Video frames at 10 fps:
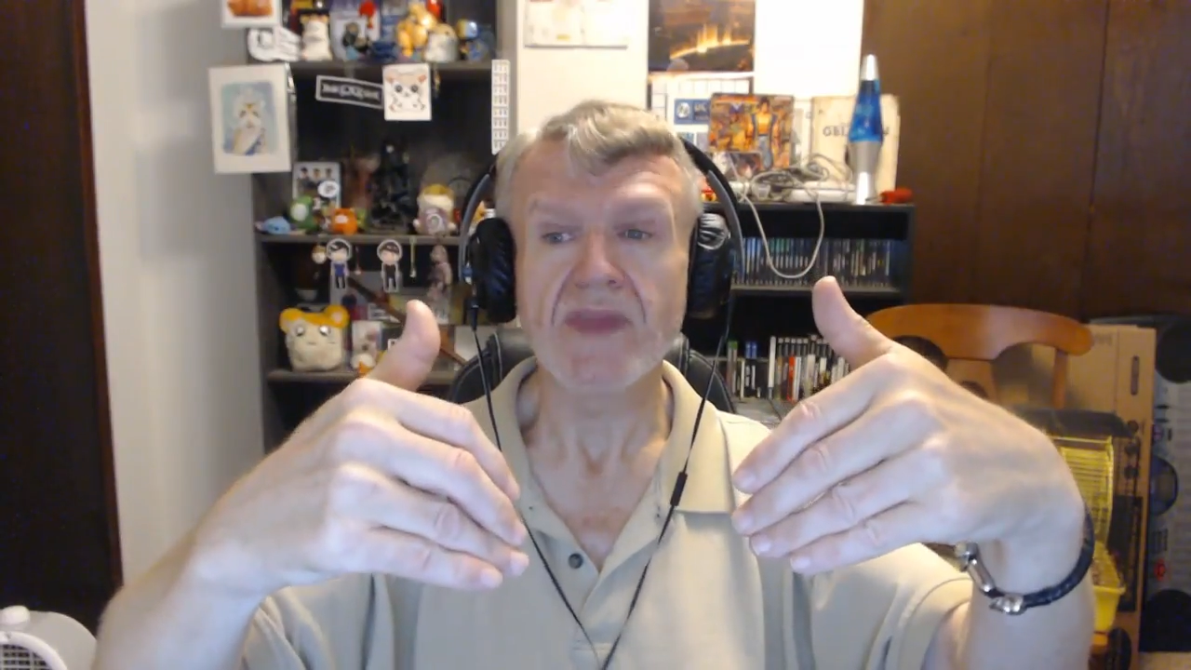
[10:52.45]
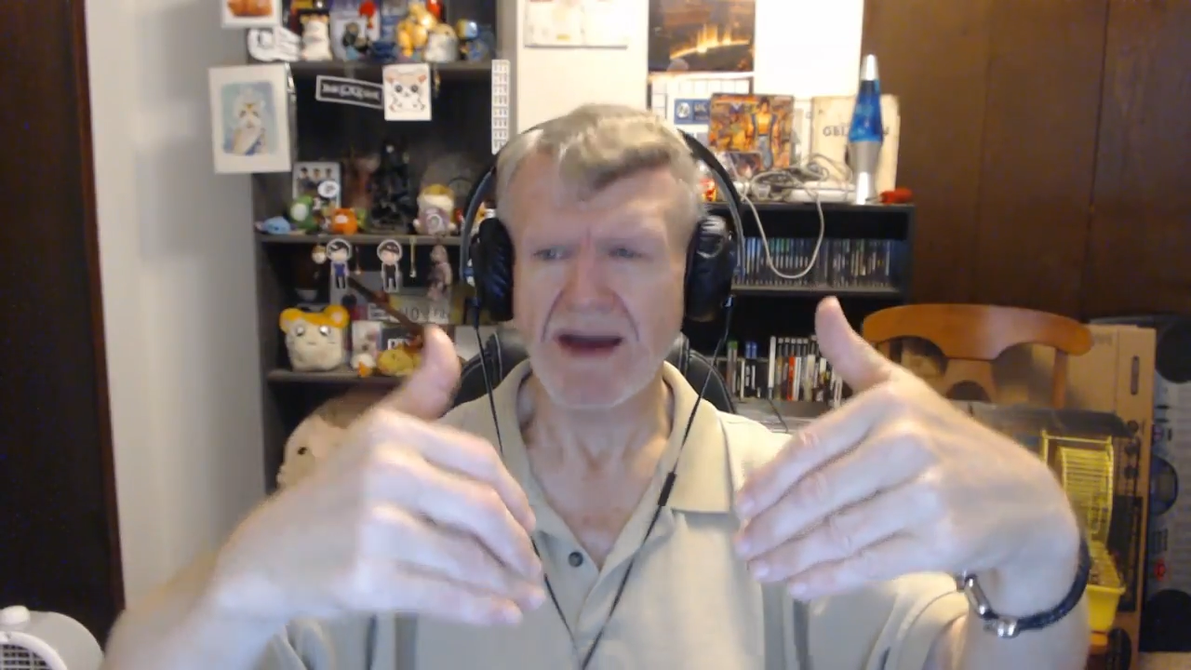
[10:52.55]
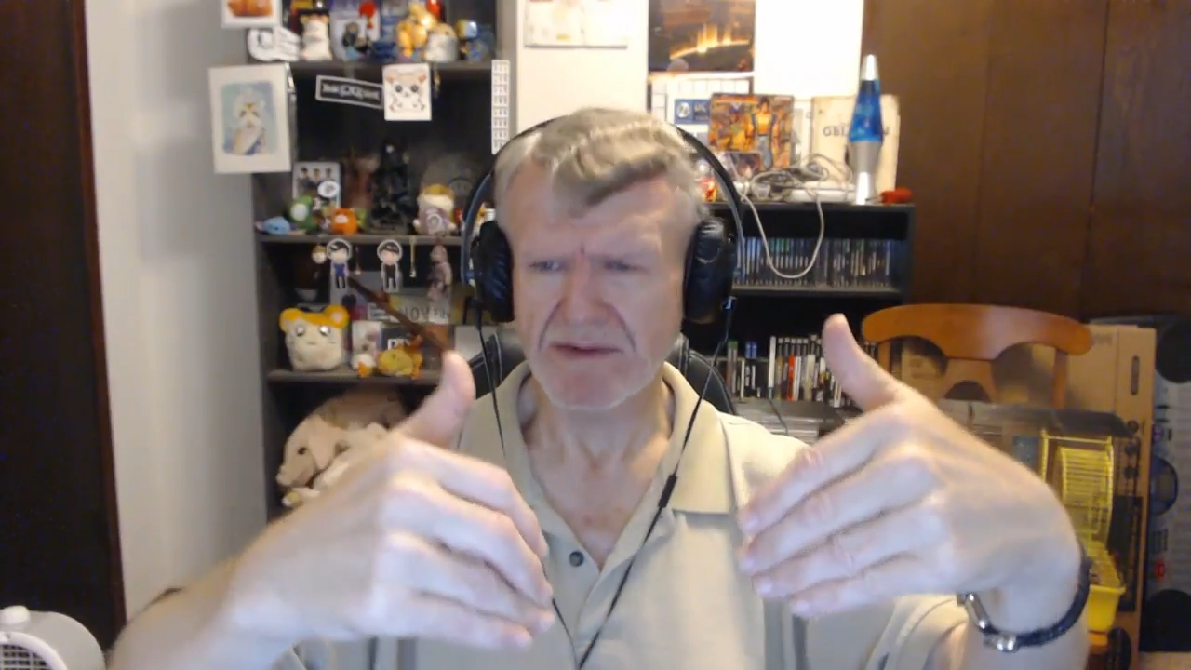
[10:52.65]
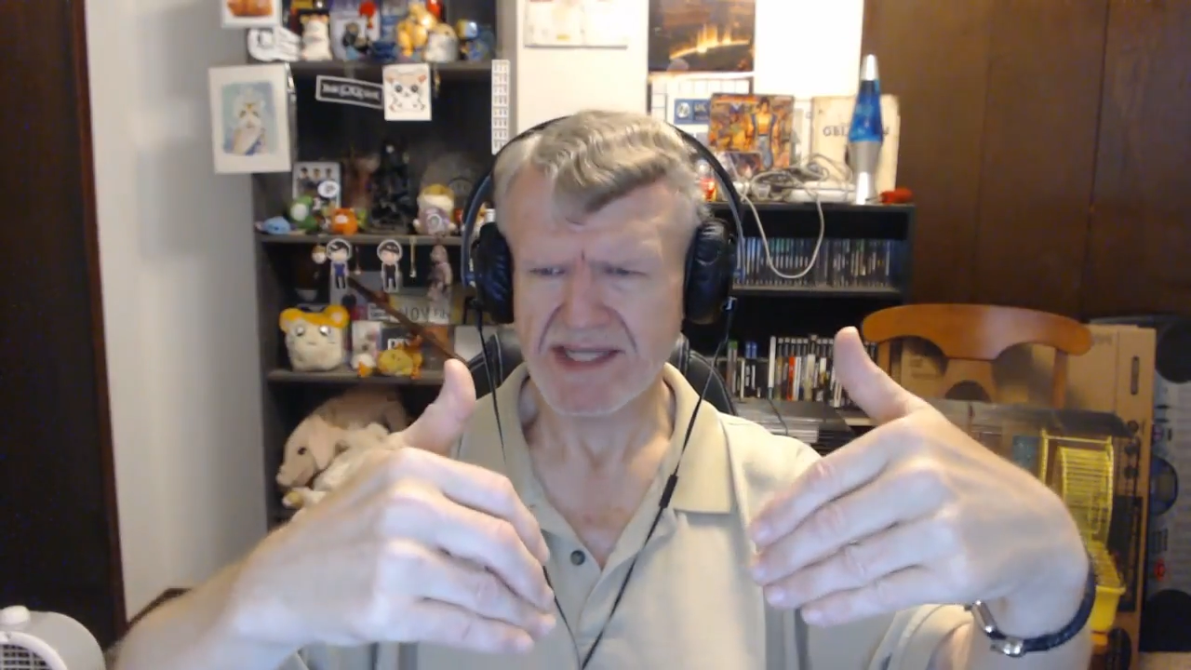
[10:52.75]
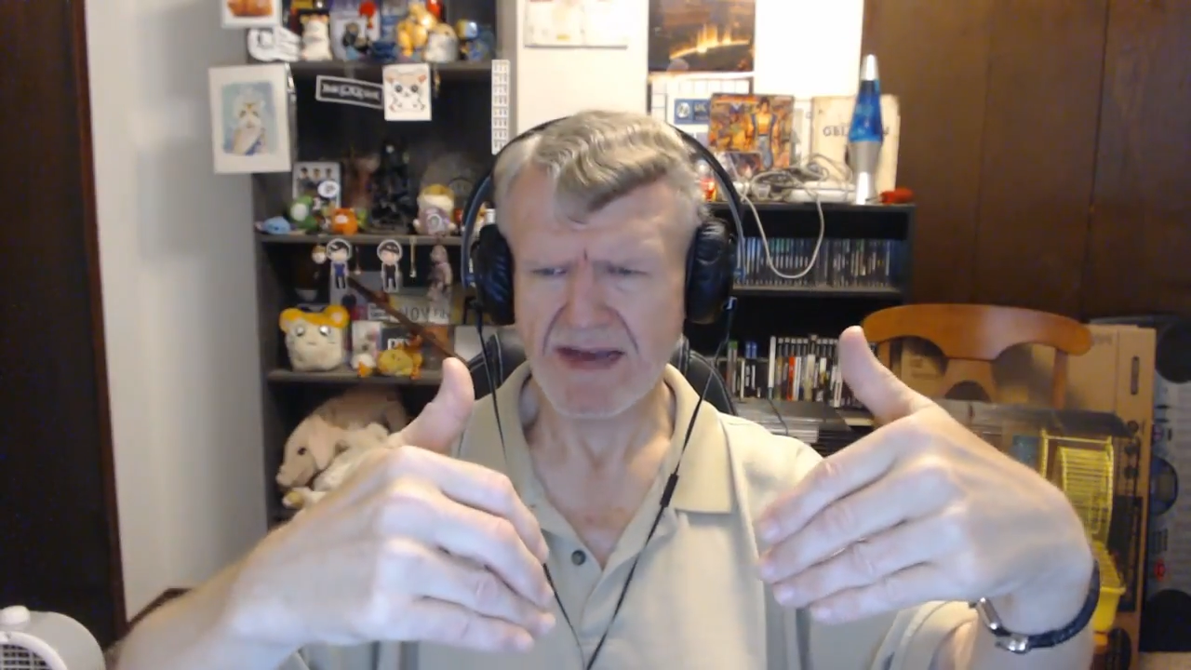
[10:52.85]

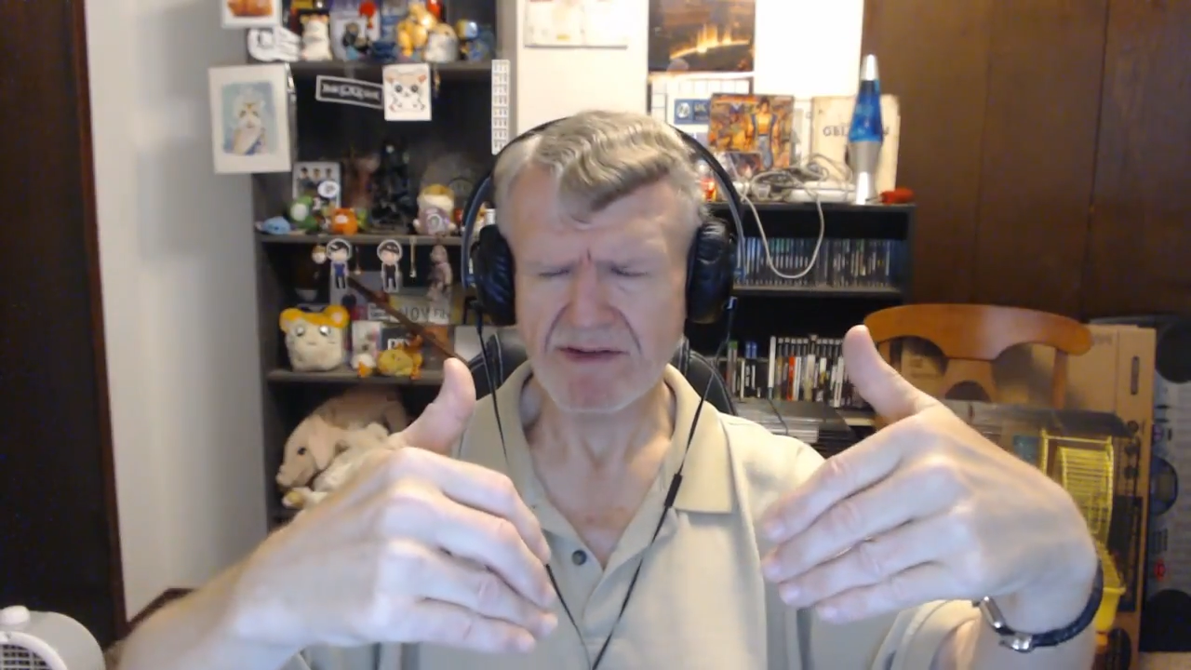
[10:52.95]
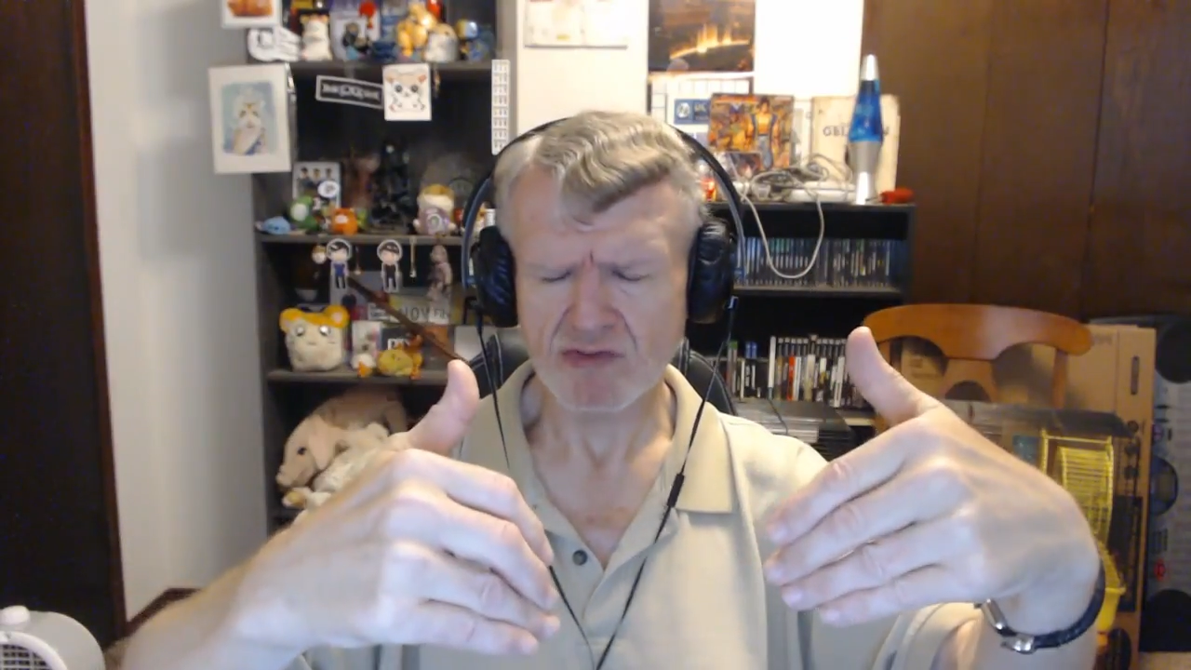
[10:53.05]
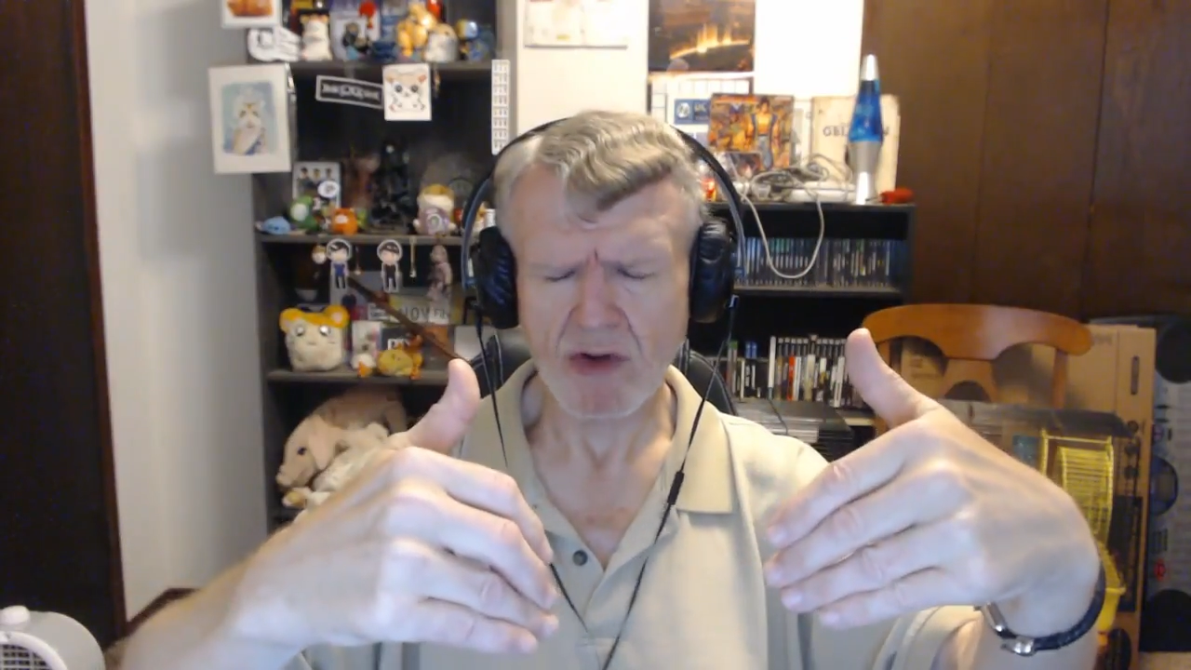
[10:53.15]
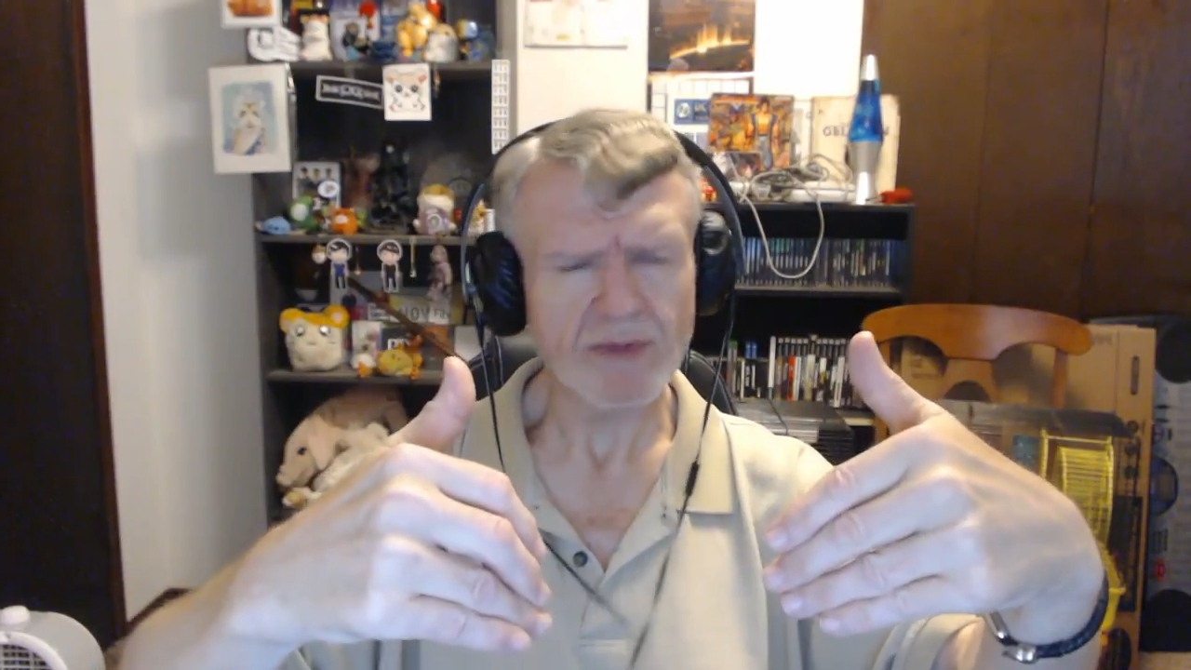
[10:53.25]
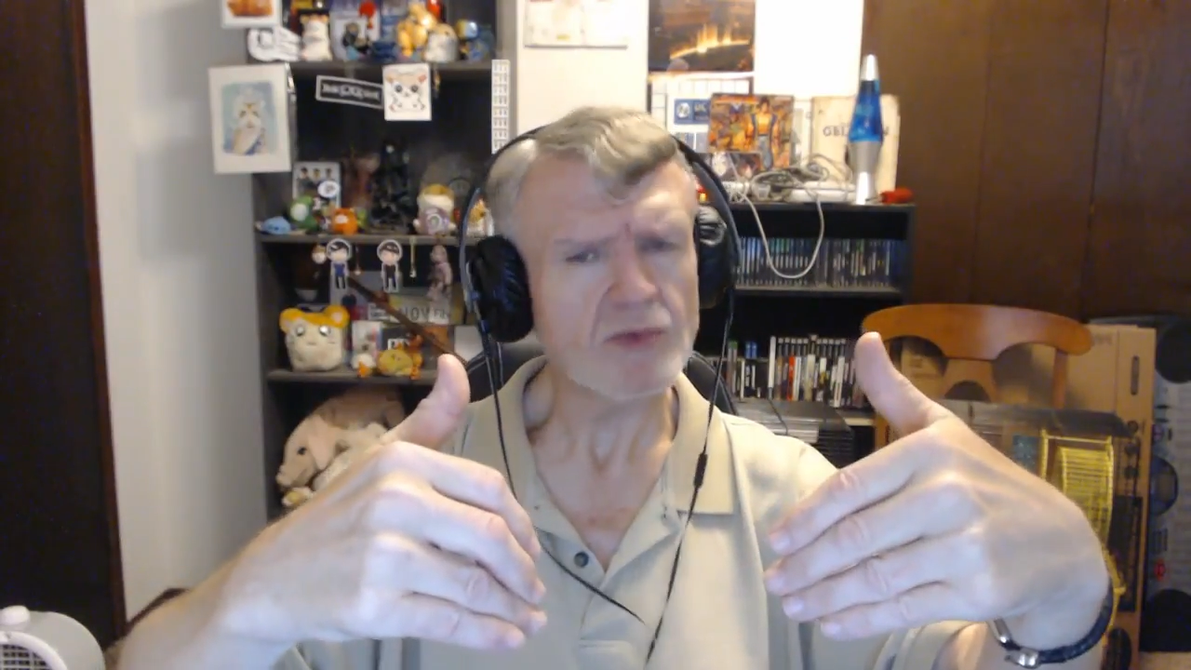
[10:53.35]
I was having
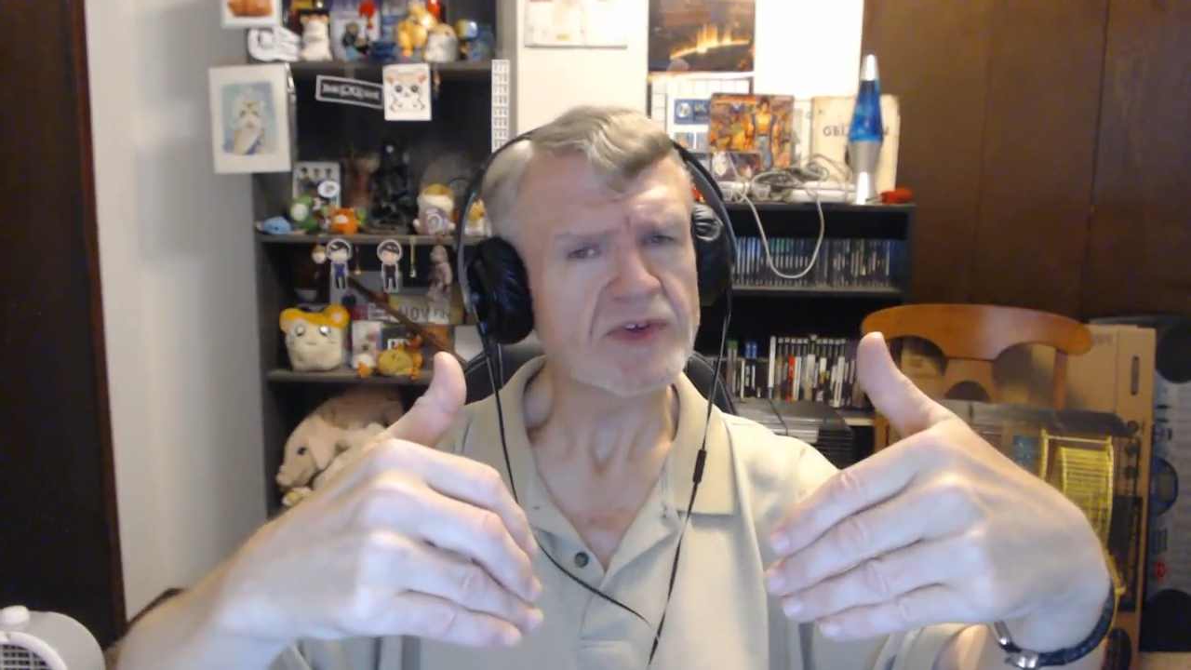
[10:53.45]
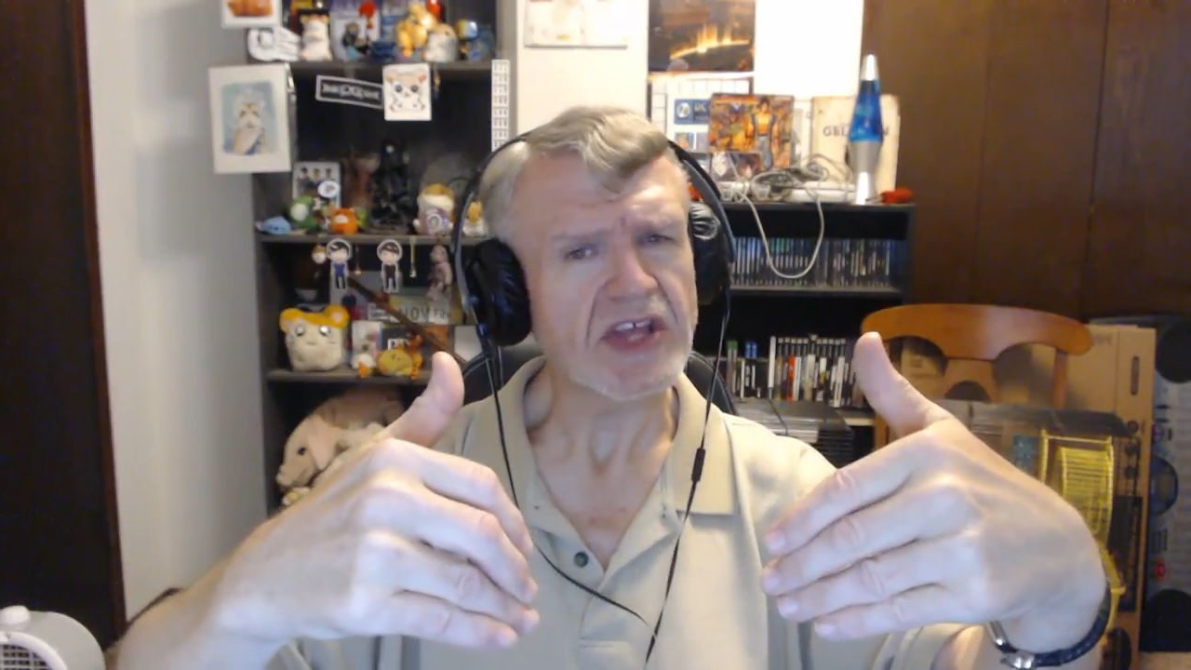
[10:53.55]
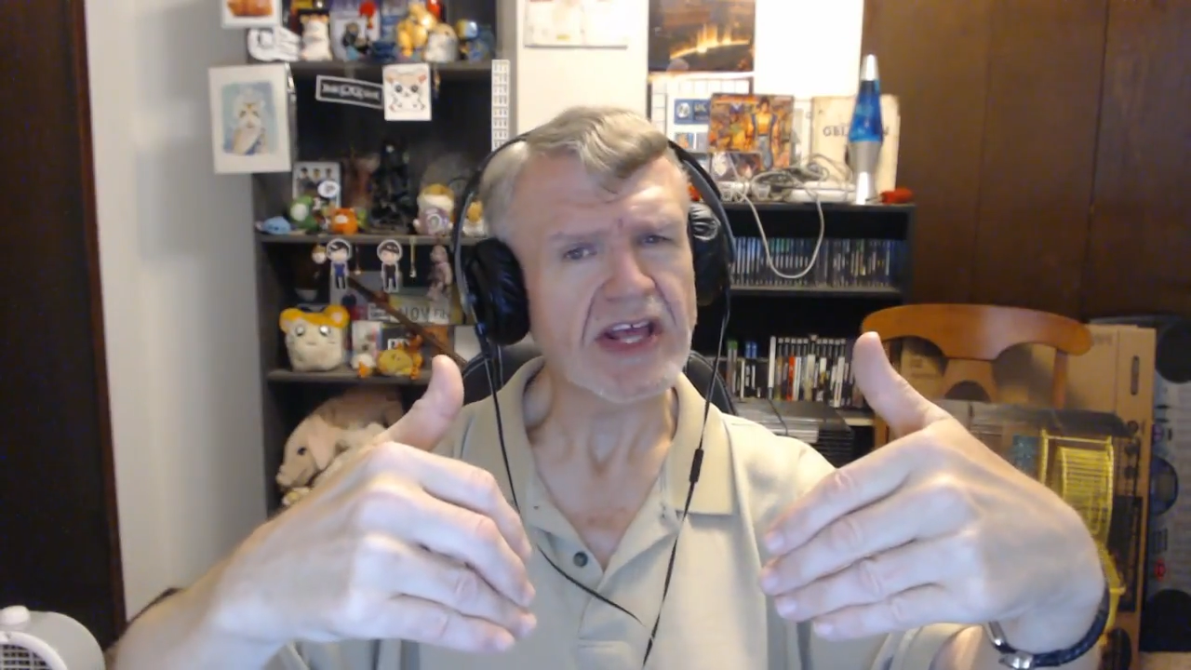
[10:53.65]
trouble with